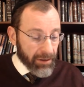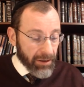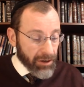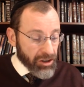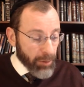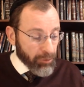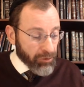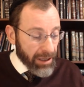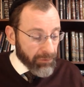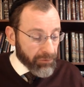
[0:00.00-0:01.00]
Chapter
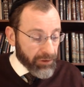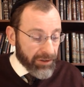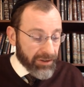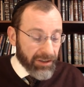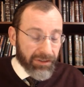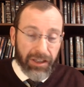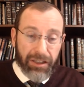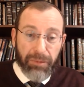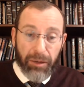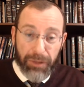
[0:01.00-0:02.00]
11, verse 16
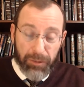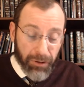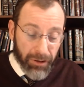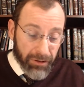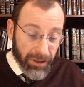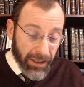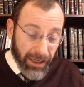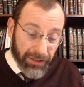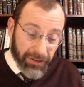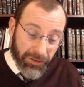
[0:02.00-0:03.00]
in Bamidbar.
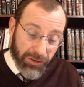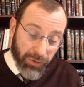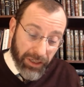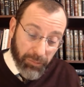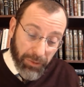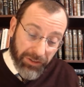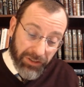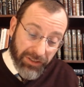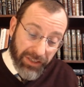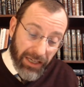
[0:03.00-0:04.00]
And this is where the
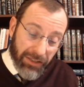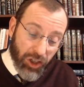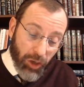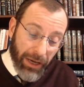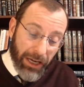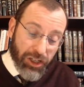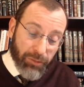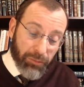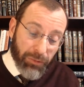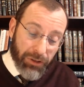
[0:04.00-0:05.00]
pasuk says, Yom Hashem
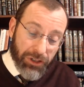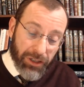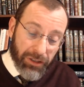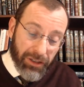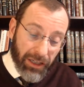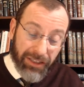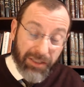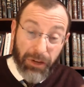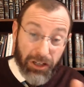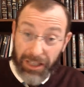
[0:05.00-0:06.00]
al Moshe, and this is
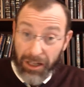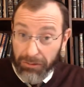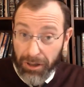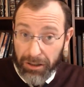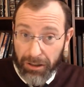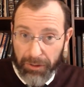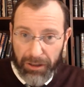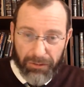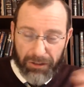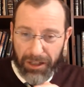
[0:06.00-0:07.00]
much later on. I
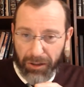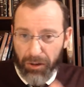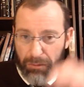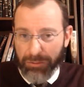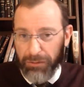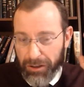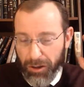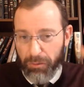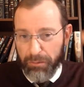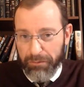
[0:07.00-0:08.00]
mean, we're
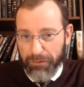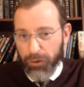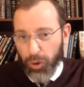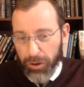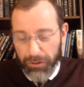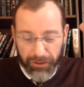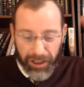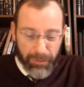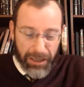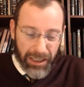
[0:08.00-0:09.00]
going forward very
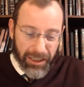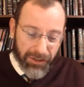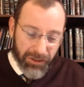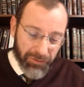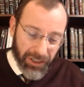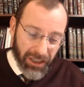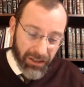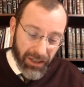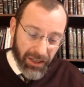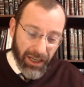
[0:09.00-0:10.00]
many years over here
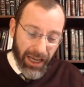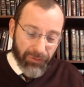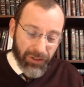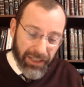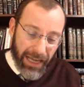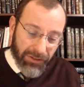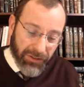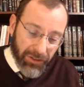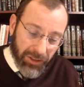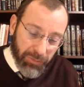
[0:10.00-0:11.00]
after the
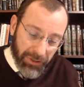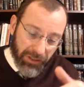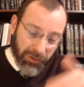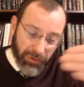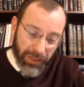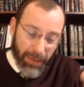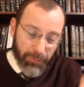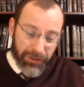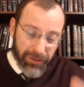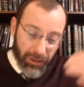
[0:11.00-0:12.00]
Exodus, but this is what
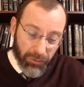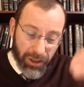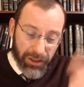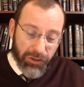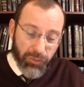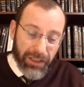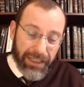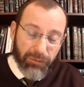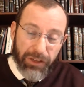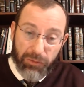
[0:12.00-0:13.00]
happens later on. This
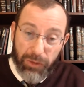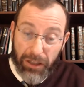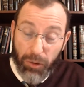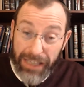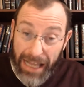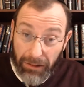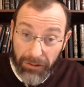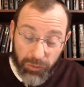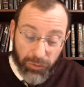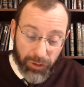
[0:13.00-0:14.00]
is when those
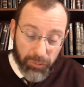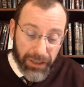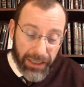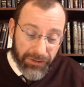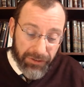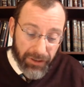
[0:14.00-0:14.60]
elders were replaced.